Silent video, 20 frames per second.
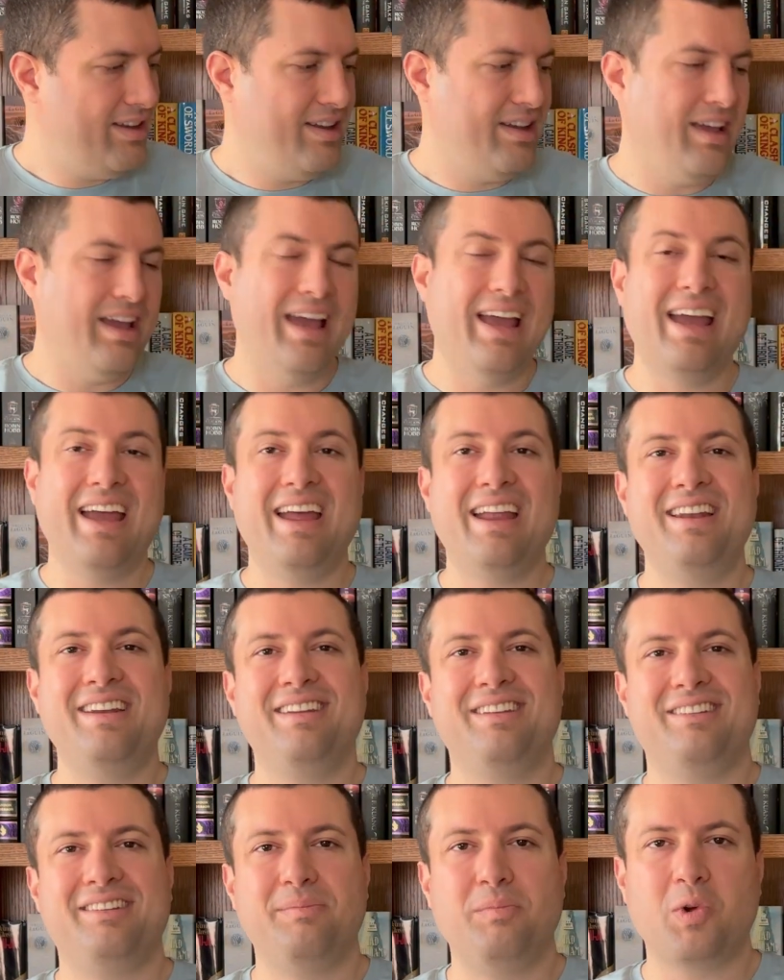And
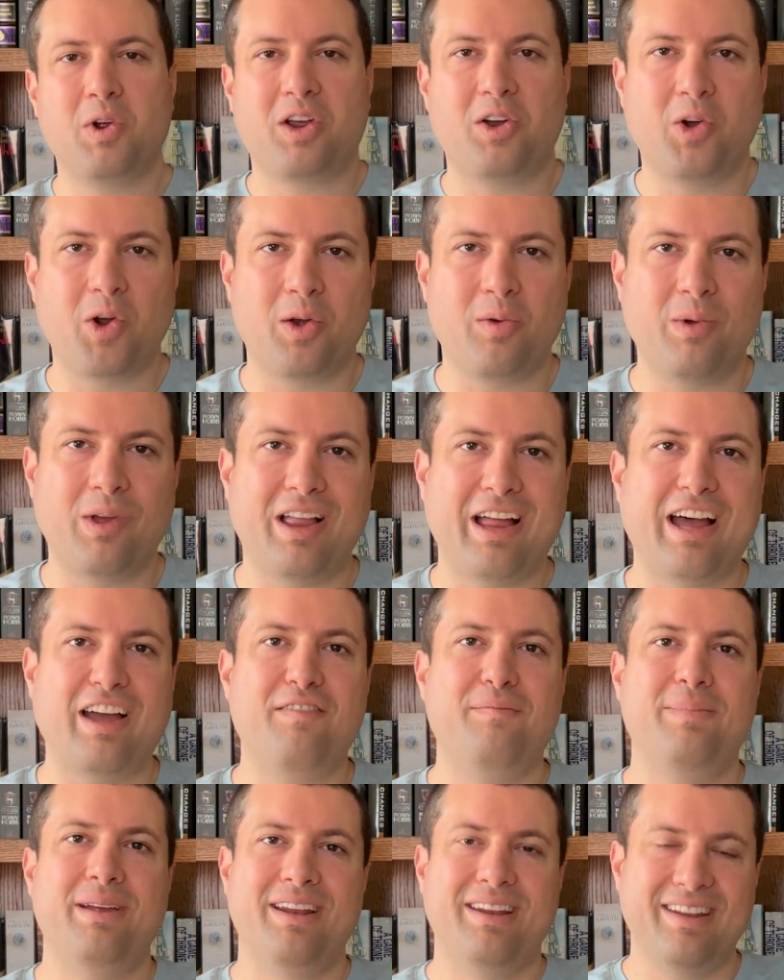some more Cornwell. I've
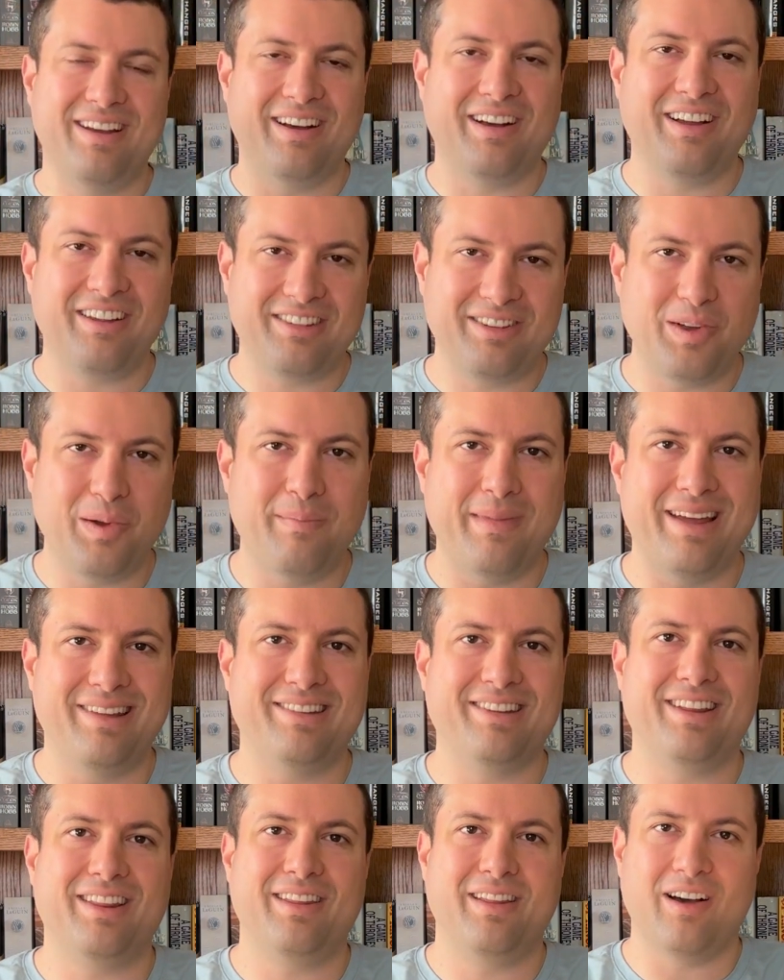been also
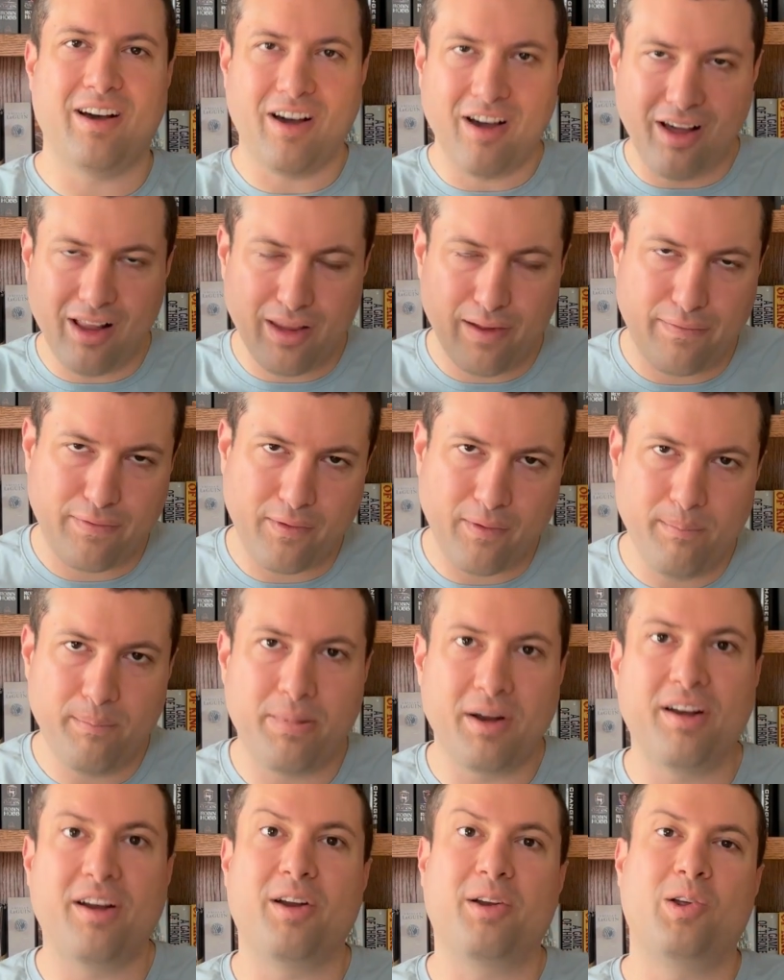amassing all of
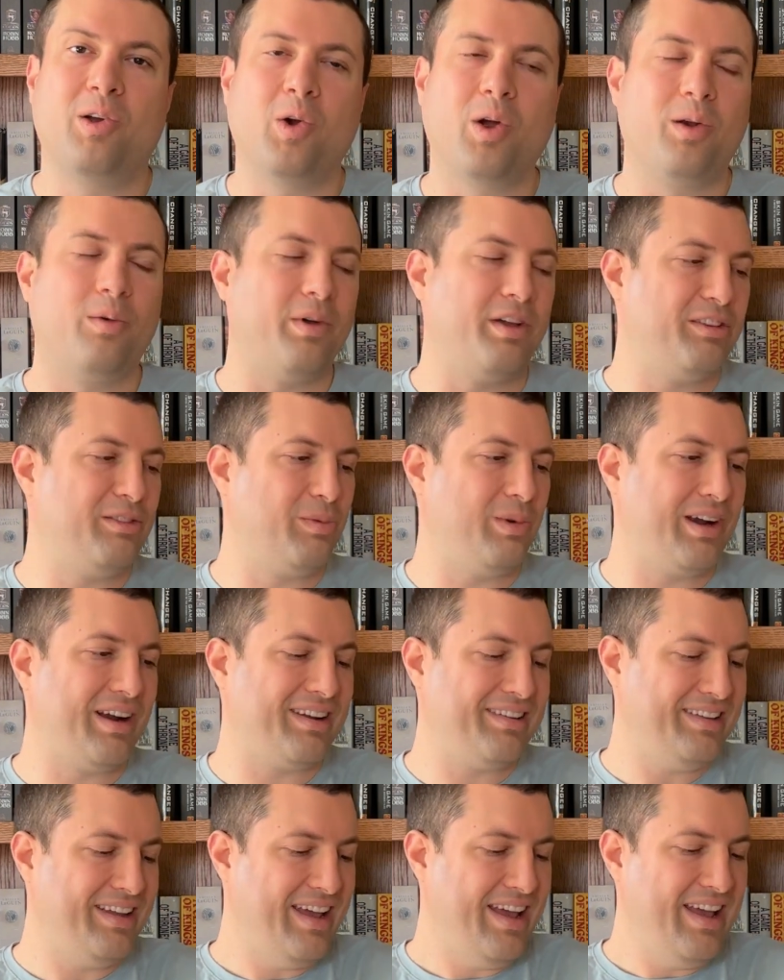Bernard Cornwell's
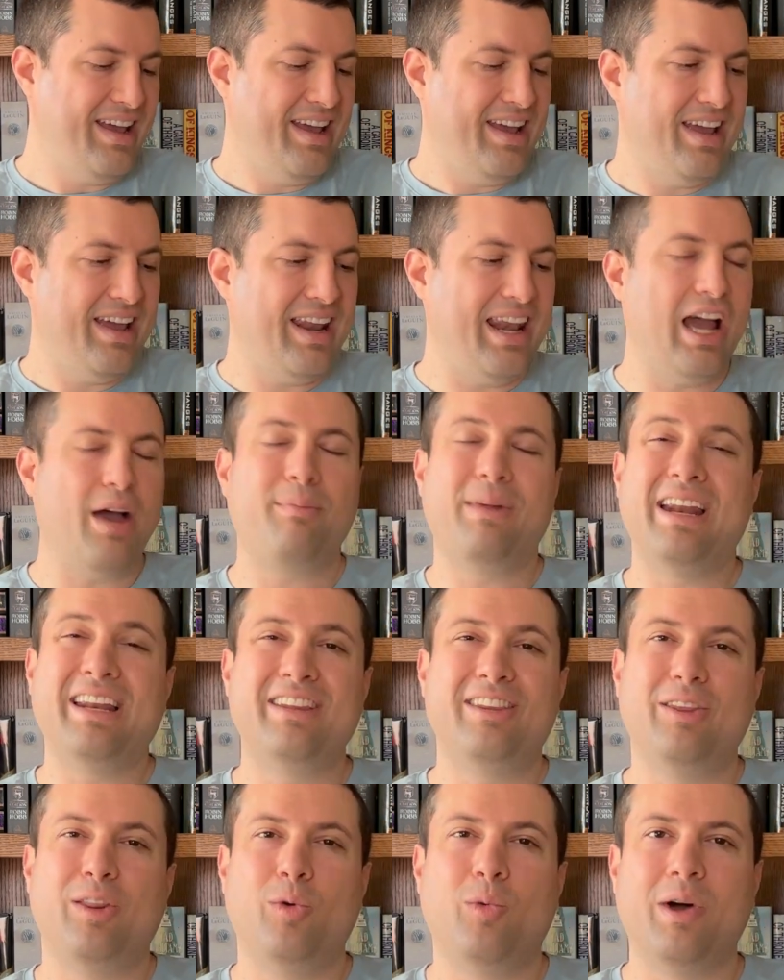works, and now I'm getting
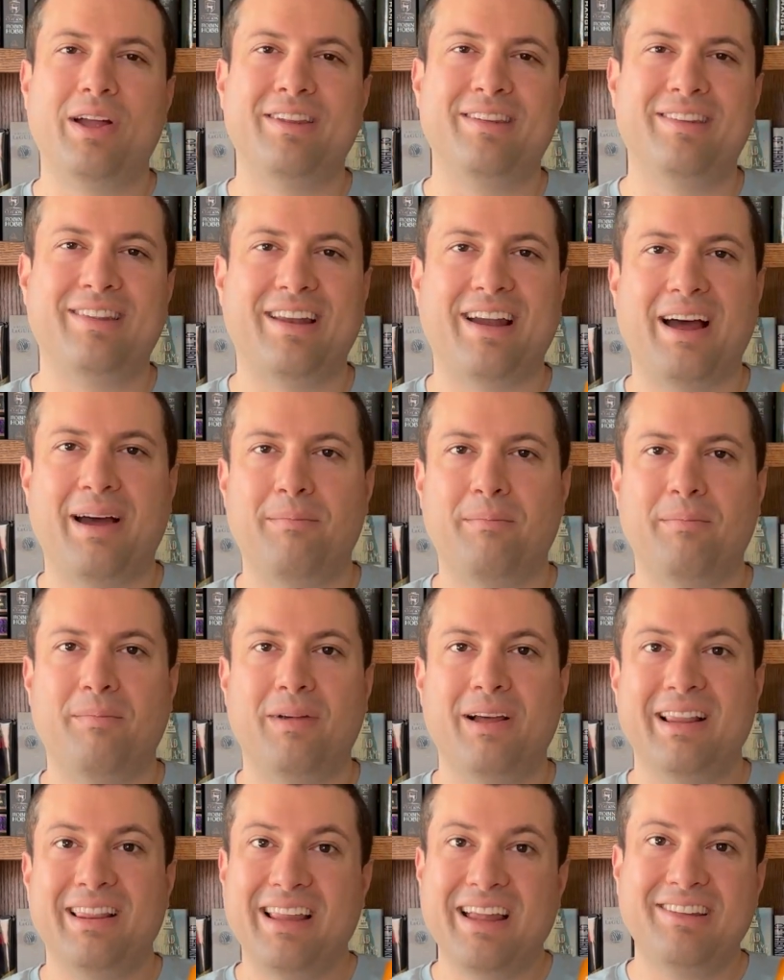to the ones that I'm
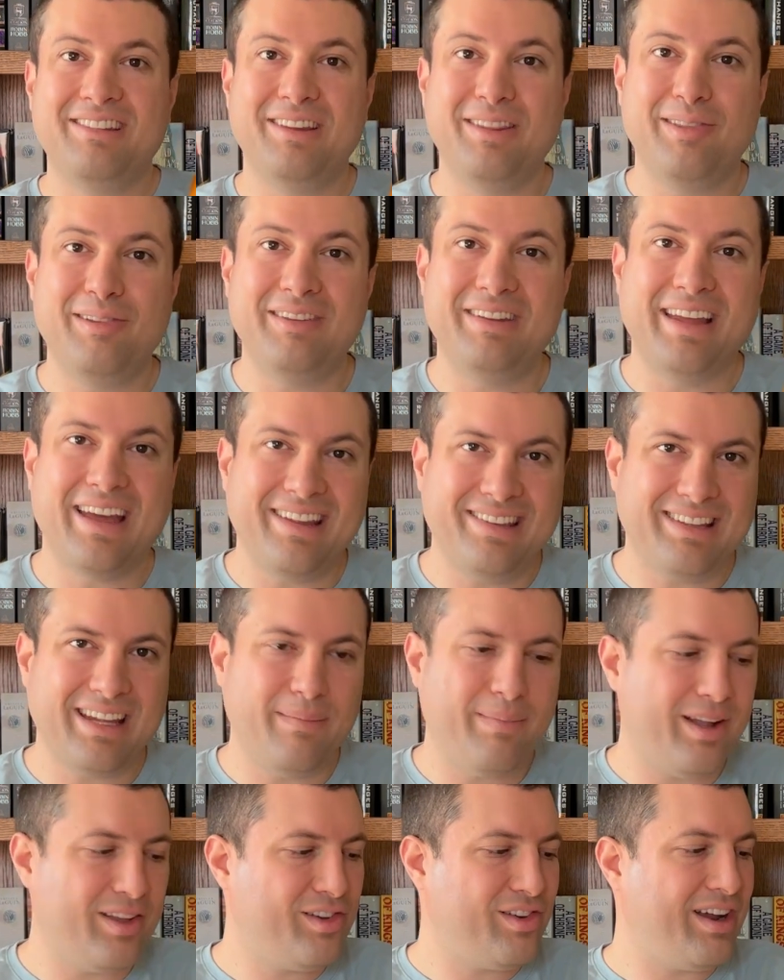less enthusiastic
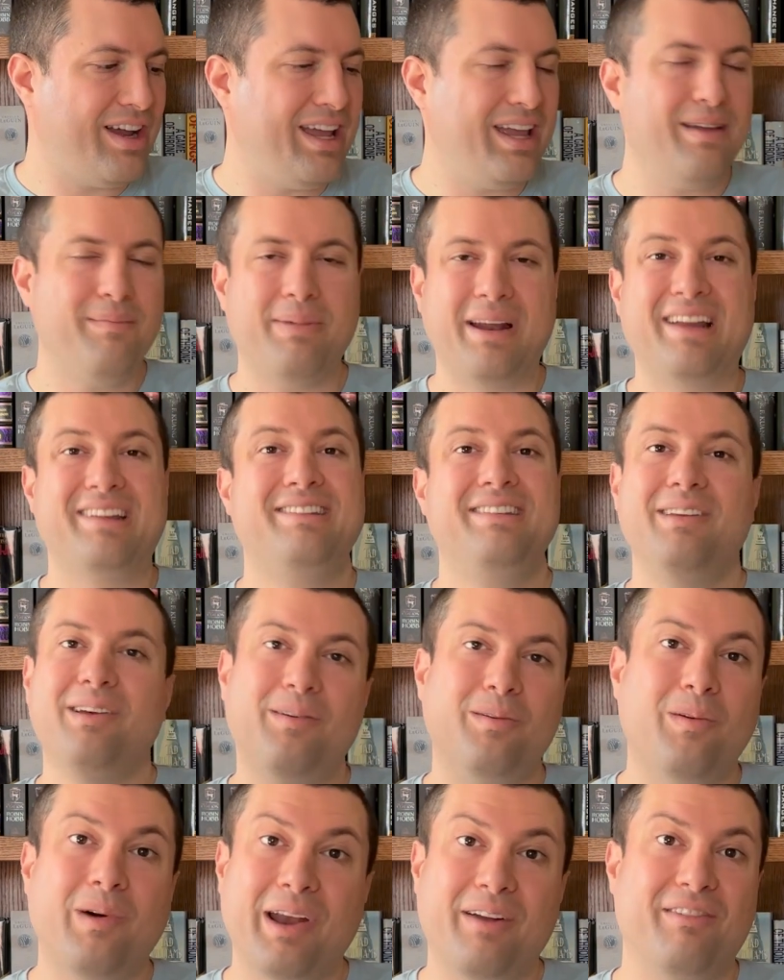about trying, but I still
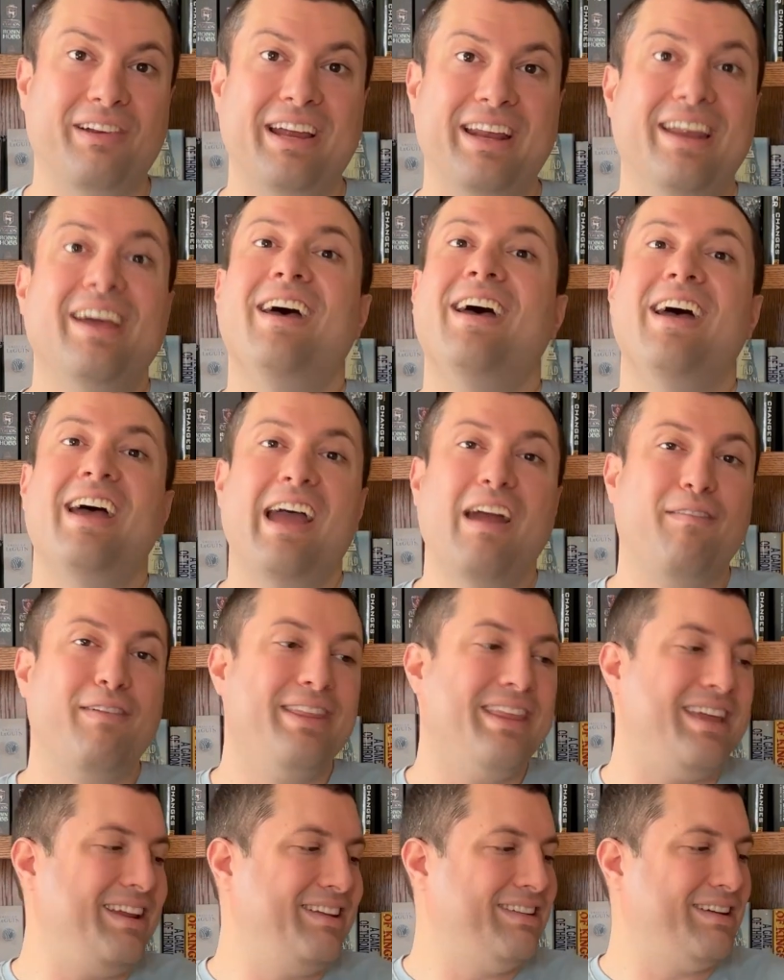want to read
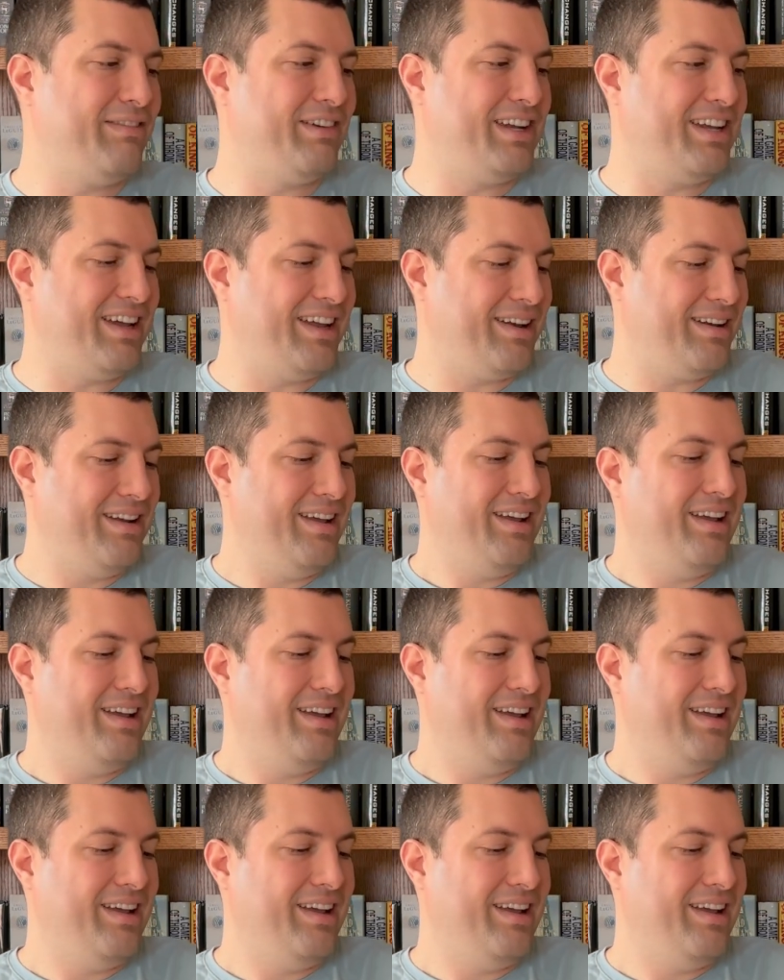everything he's ever done.